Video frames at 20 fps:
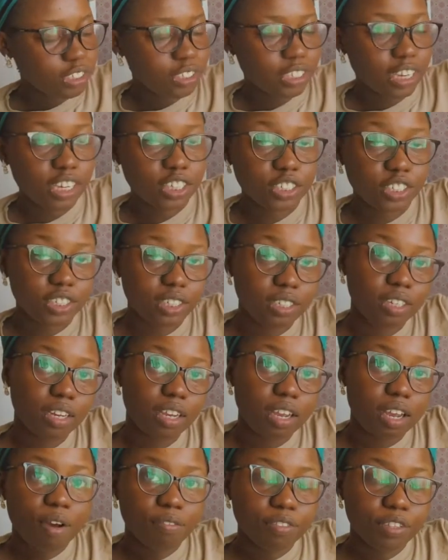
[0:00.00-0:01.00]
section
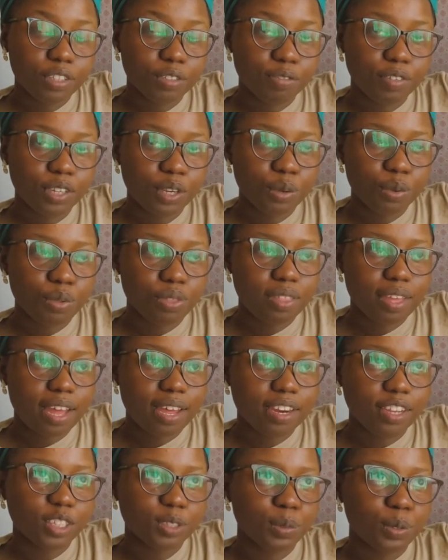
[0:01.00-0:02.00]
of this video that
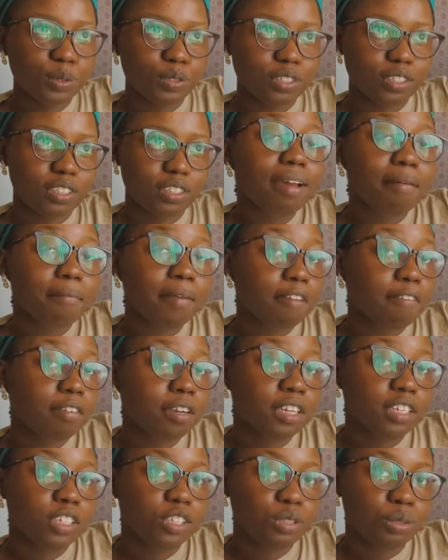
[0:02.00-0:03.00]
exposes my
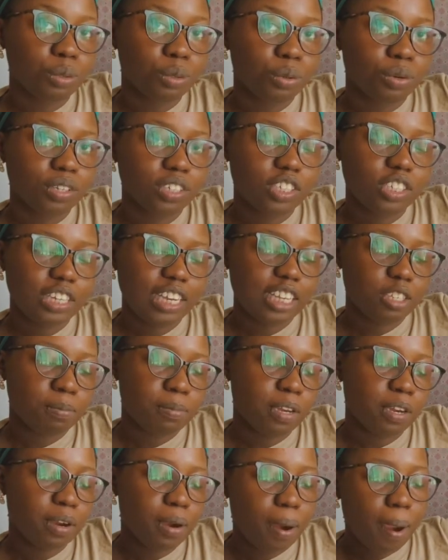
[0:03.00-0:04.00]
affinity towards
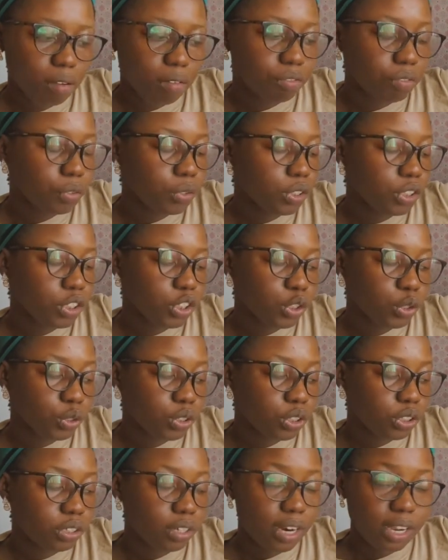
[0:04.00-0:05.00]
Shakespeare. Full
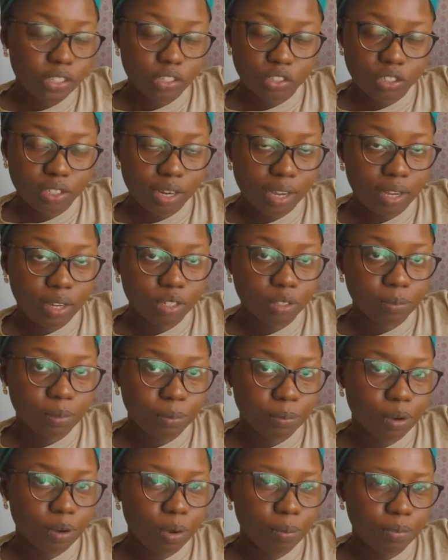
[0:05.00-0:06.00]
disclosure, as a child, my
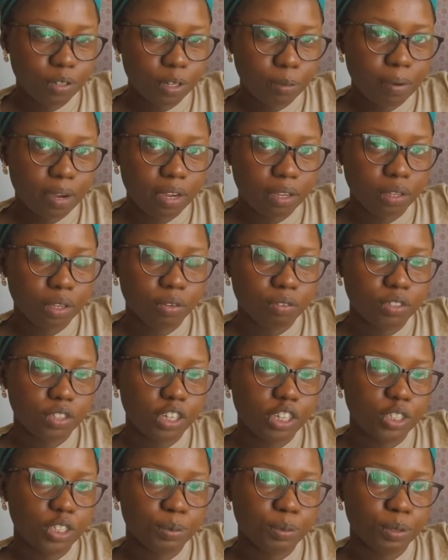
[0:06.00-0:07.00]
mom did buy a lot of
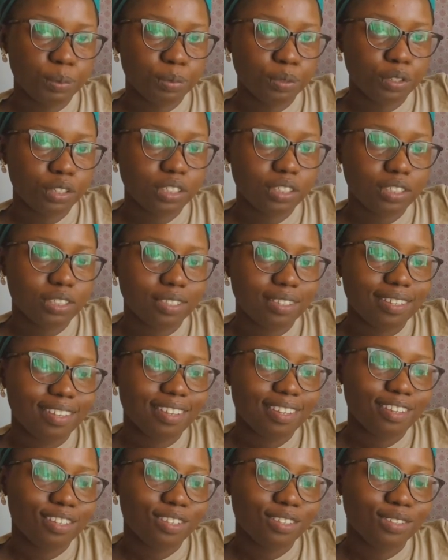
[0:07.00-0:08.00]
Shakespeare books,
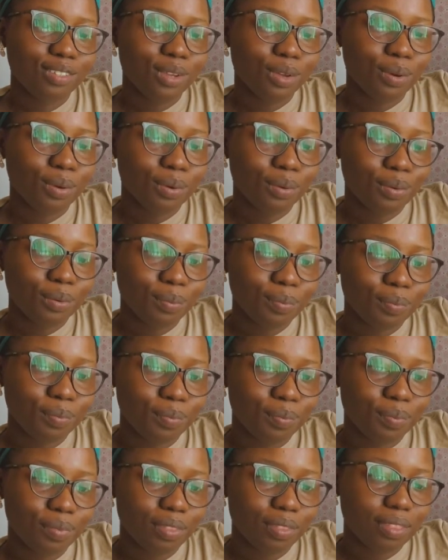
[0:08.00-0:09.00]
so
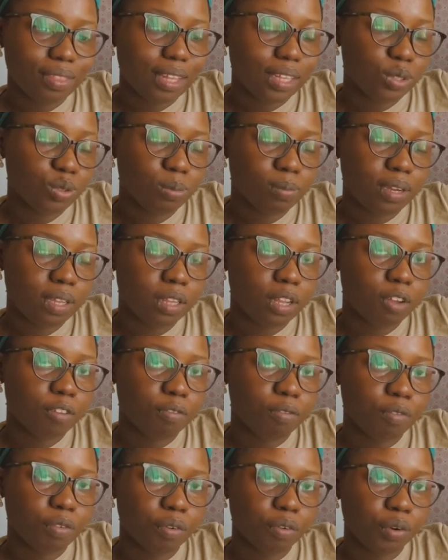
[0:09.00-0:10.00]
that's where my love
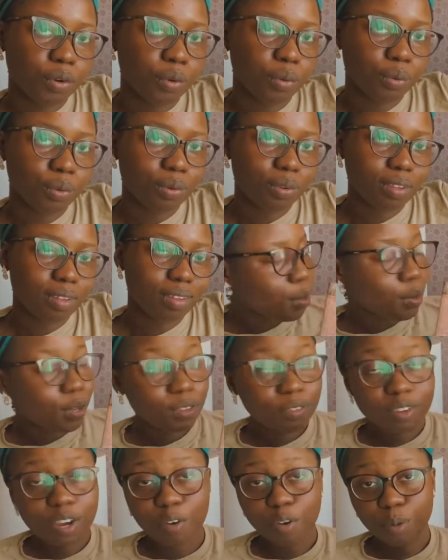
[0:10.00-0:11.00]
grew. We've
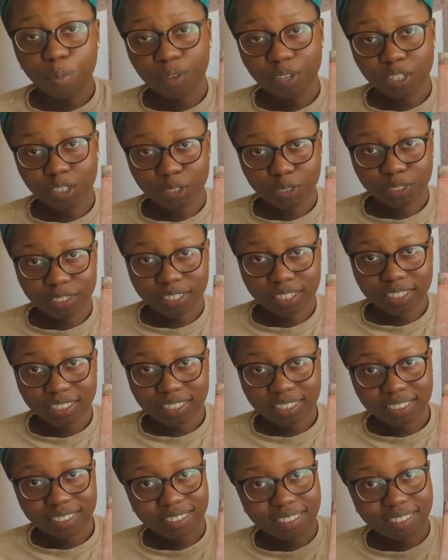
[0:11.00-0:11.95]
got Romeo and Juliet,